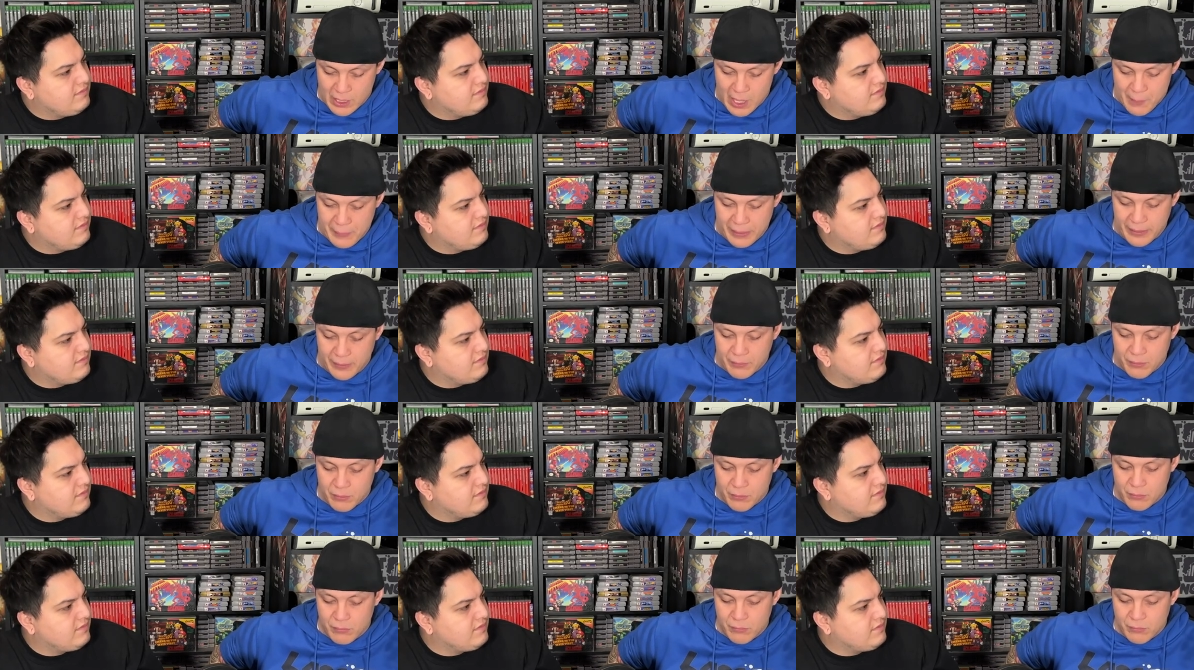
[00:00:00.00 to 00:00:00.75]
Speaker 1: I
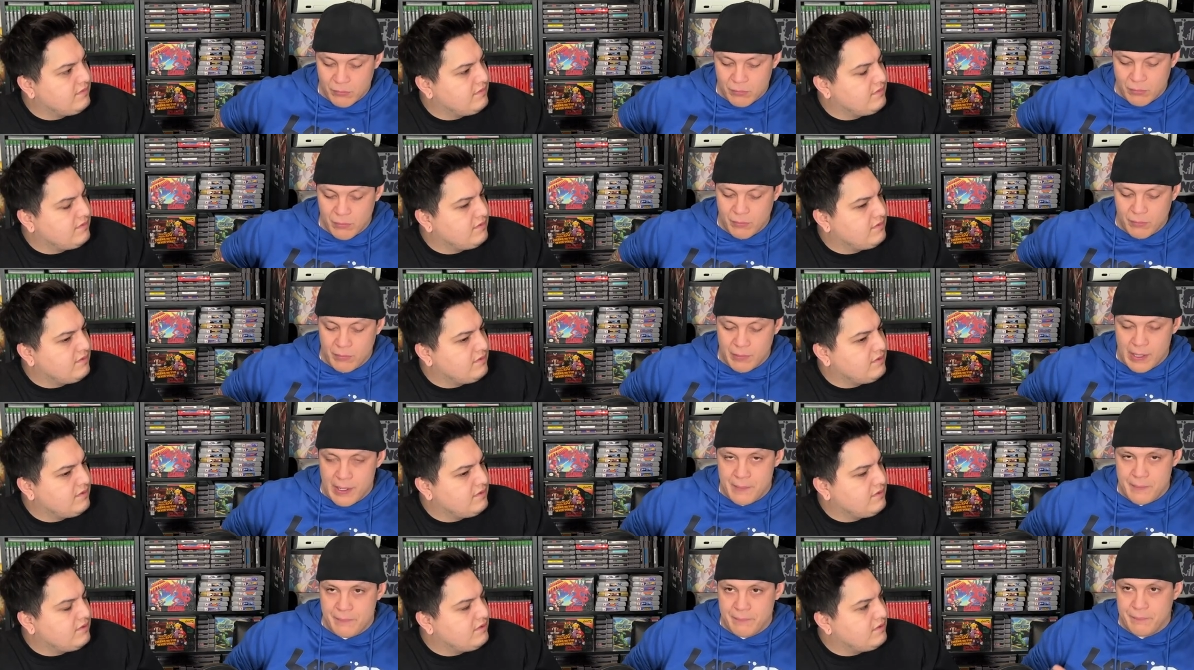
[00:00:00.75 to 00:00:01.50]
mean,
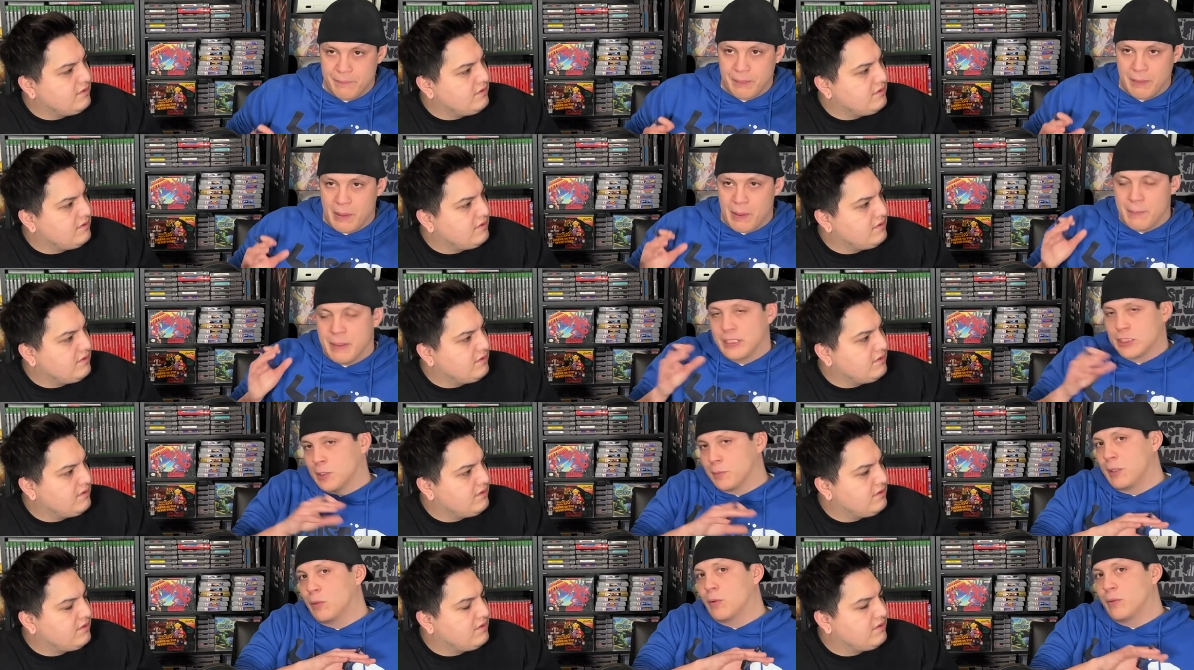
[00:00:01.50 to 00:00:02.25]
I mean,
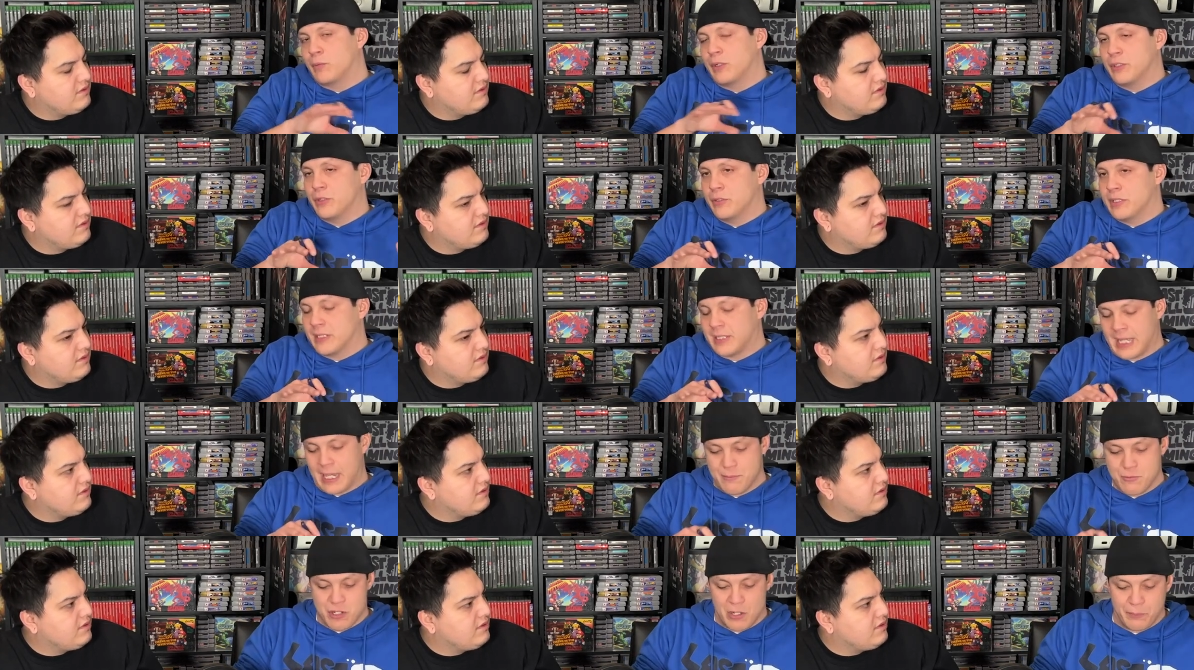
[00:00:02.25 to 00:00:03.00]
something when we do the
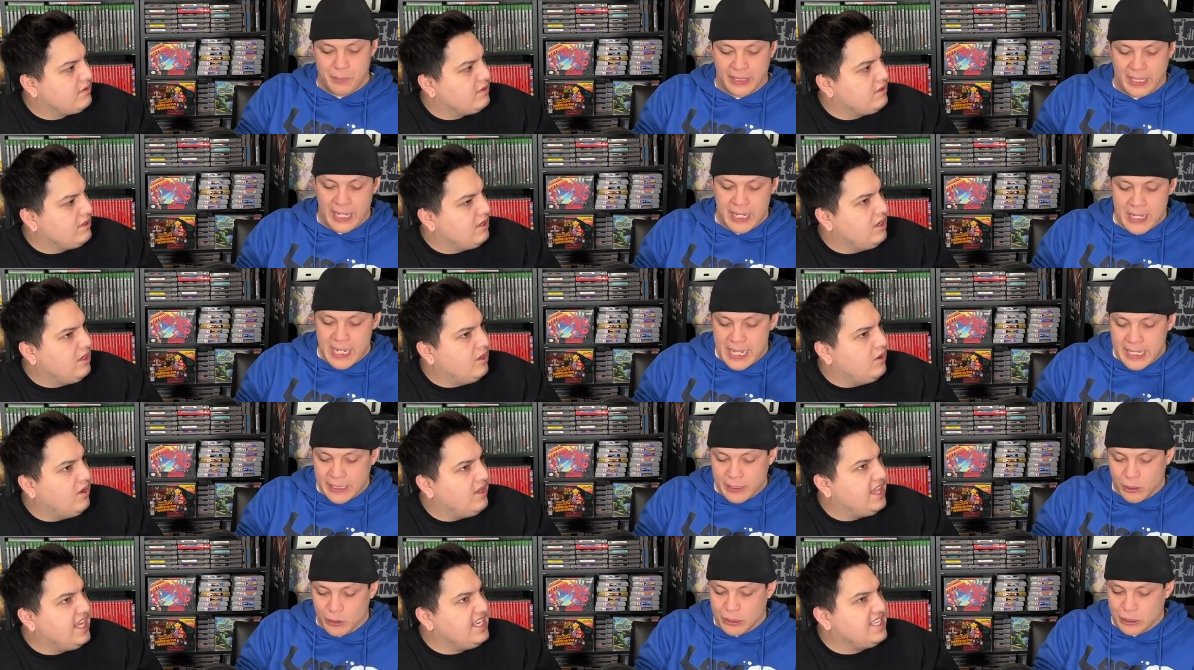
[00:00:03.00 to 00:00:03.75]
time jump again, it
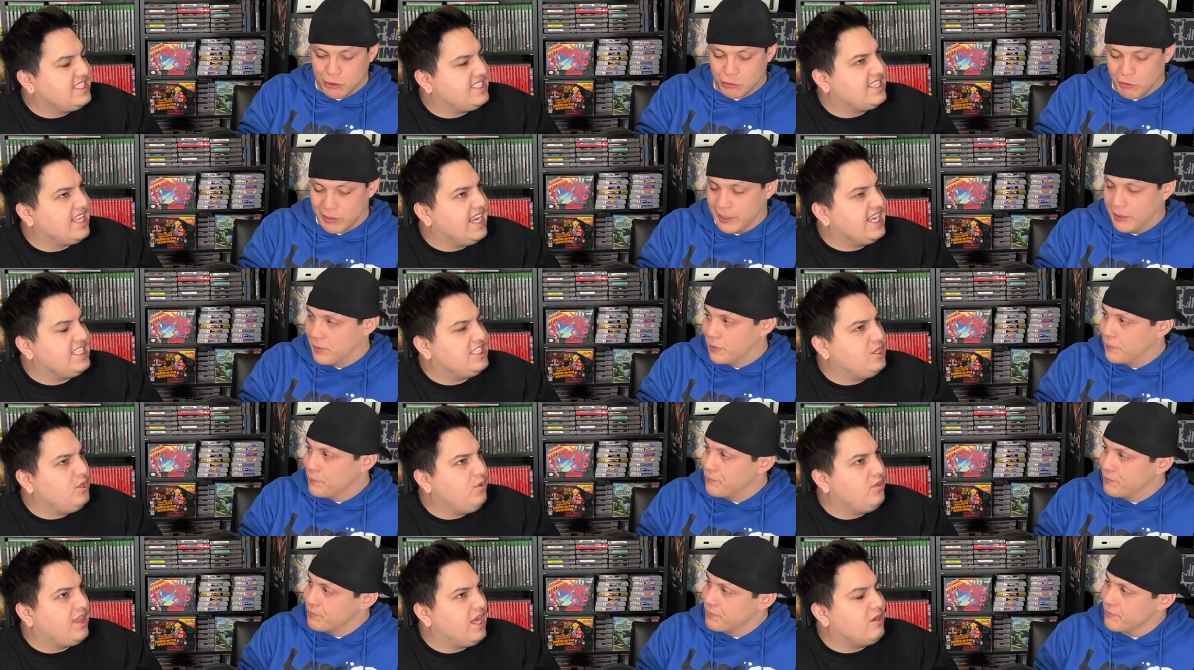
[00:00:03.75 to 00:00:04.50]
I think looks it's real. Like
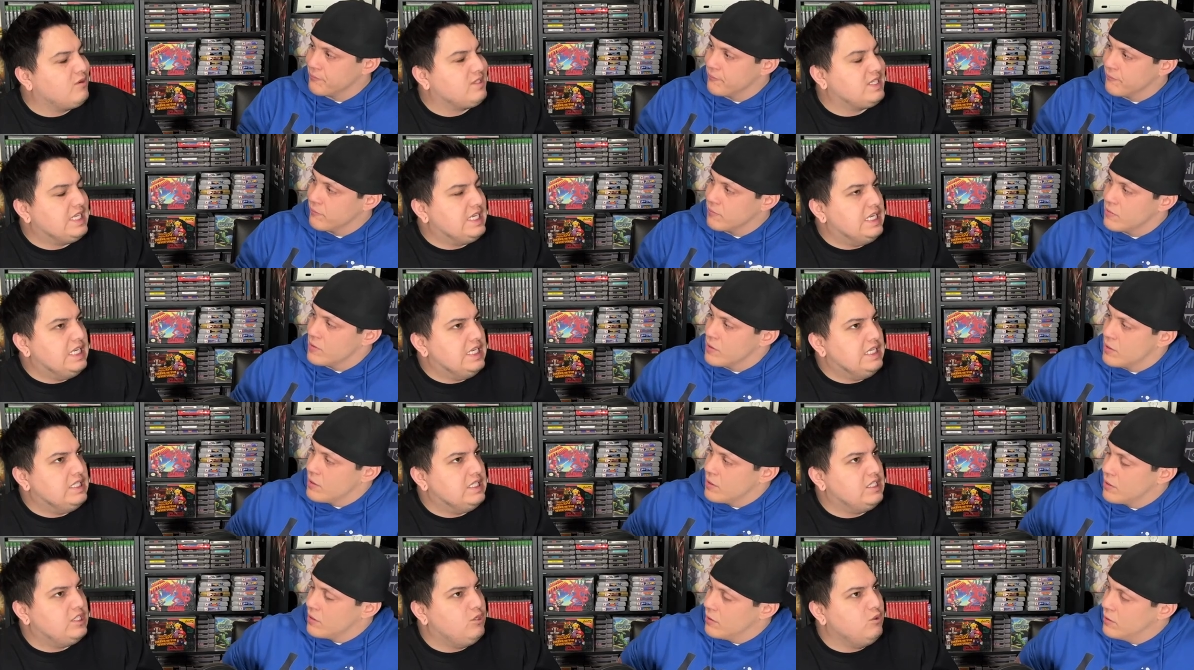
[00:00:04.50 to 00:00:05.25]

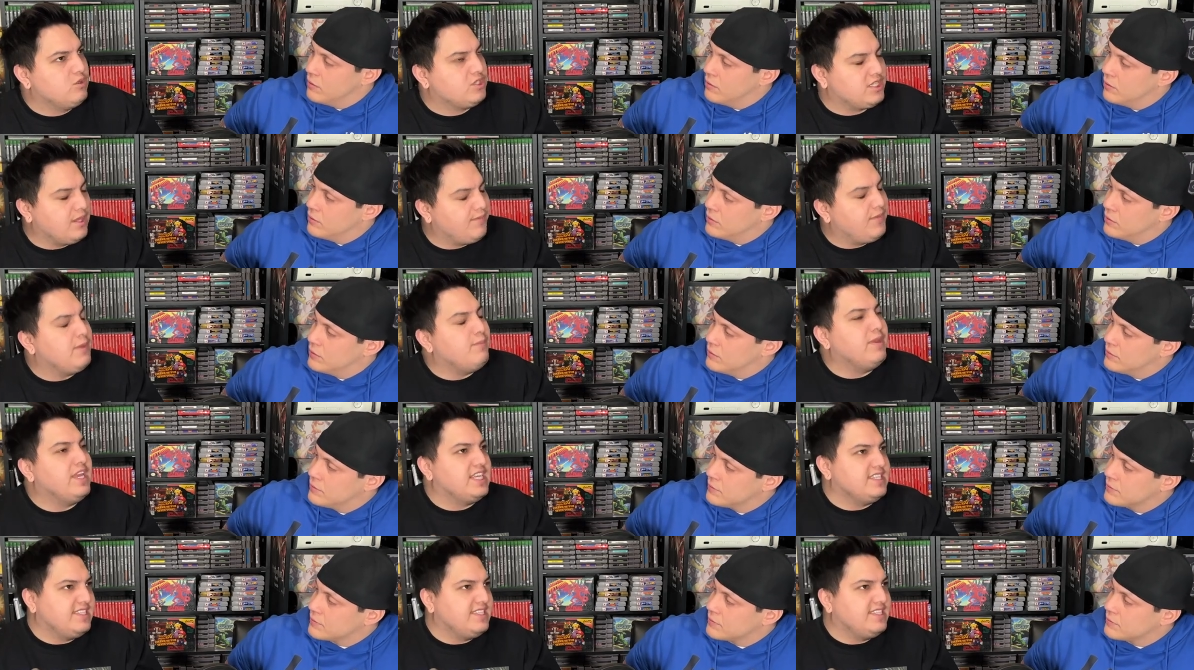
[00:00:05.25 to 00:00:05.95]
Speaker 2: 2002 or something, because